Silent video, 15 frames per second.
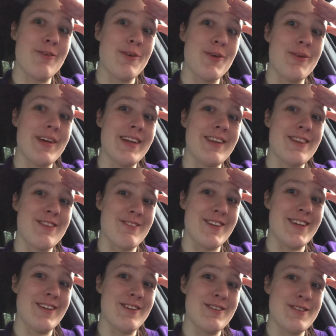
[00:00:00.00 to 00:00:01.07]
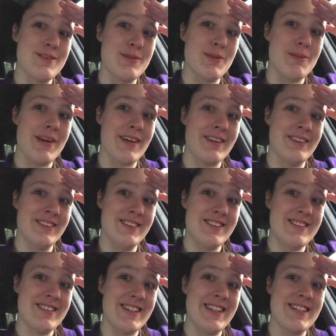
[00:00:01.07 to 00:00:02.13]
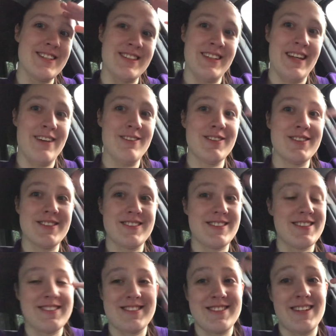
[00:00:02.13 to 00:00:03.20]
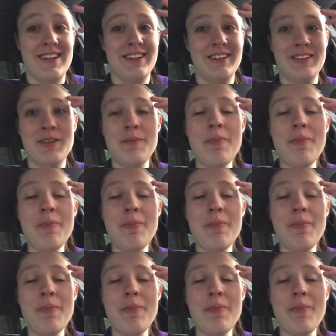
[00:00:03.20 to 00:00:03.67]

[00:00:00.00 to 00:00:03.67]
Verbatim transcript: We waited three years to be back on the stage and now it's just it's done.